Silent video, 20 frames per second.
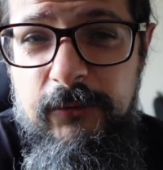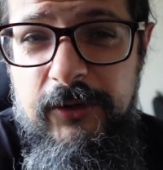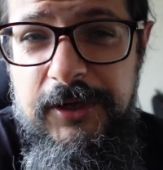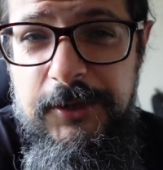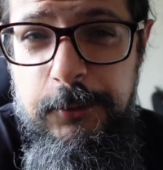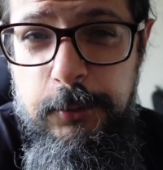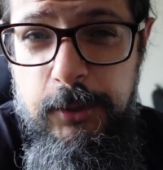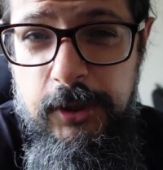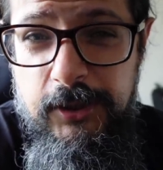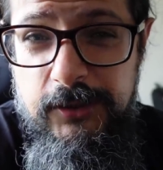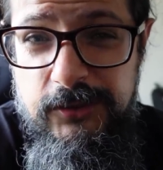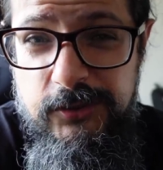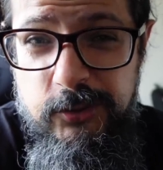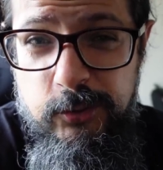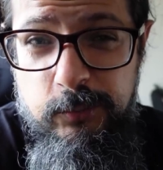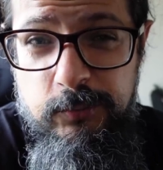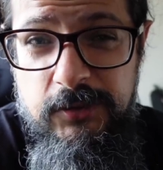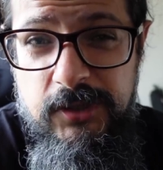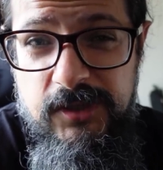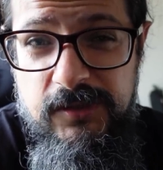way to
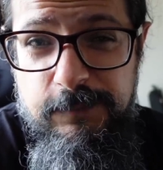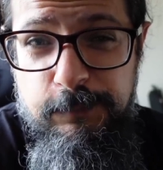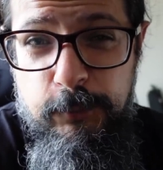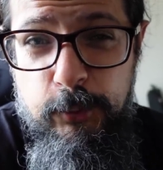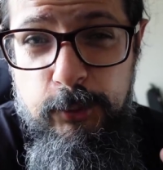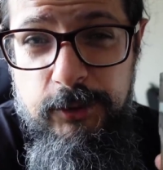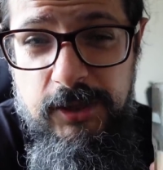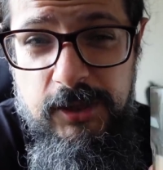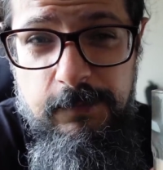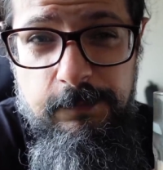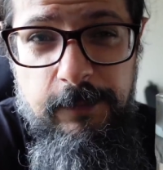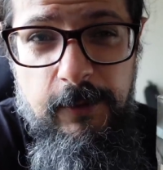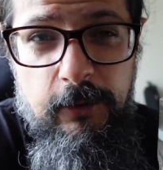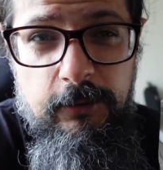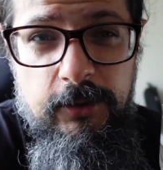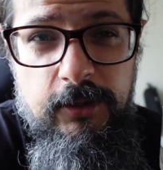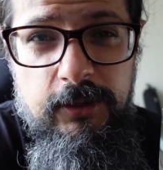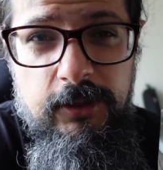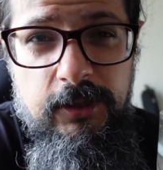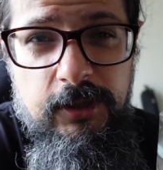consume this protein
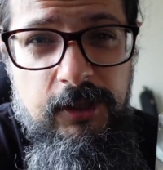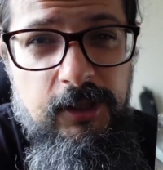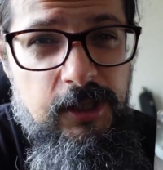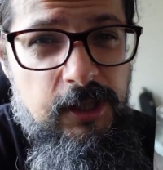powder.